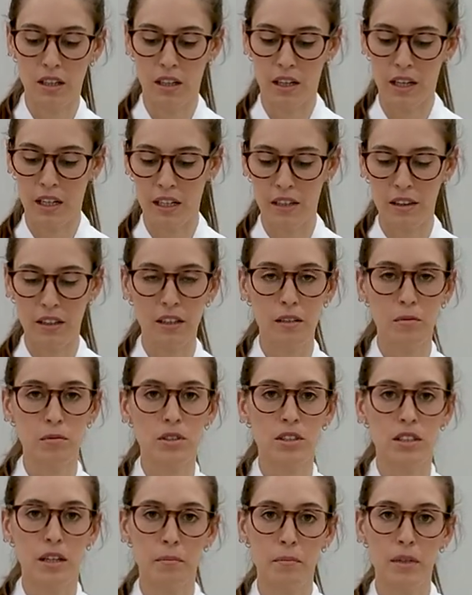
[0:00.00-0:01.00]
Here we
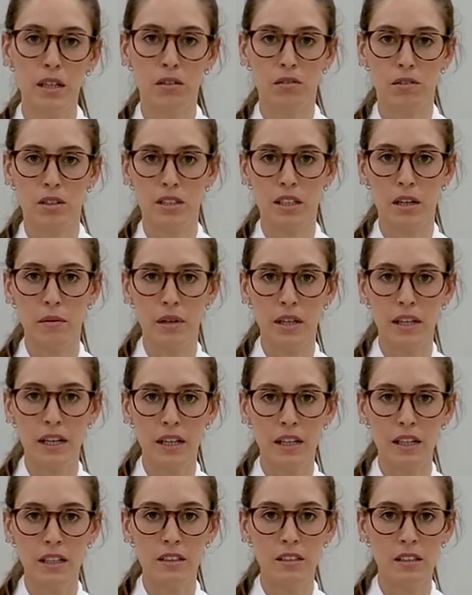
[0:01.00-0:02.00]
also have some
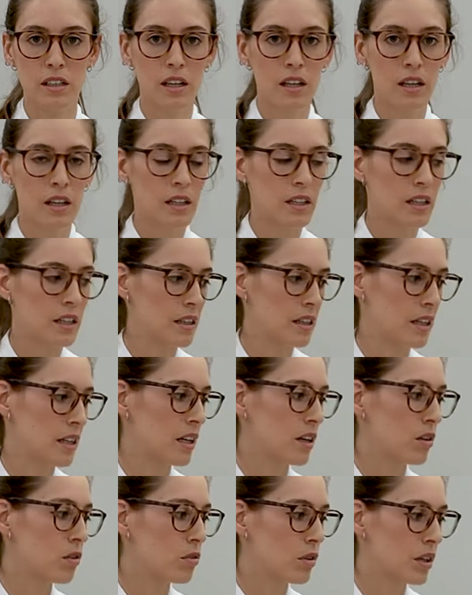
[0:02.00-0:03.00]
hazelnuts that have
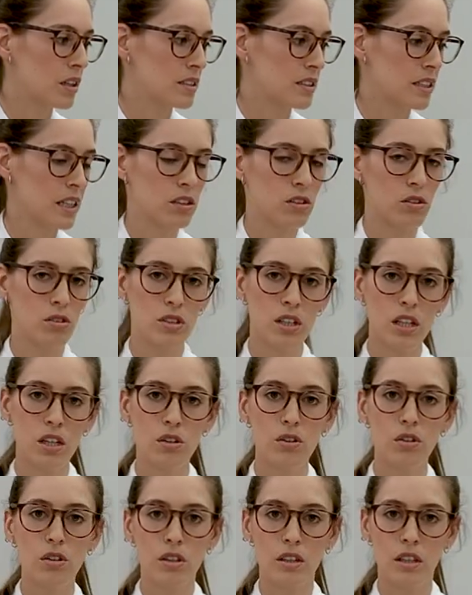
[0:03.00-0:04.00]
95% of dry
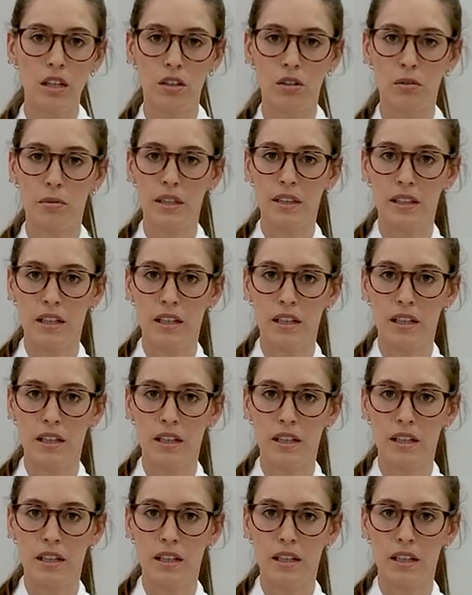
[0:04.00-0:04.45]
extract.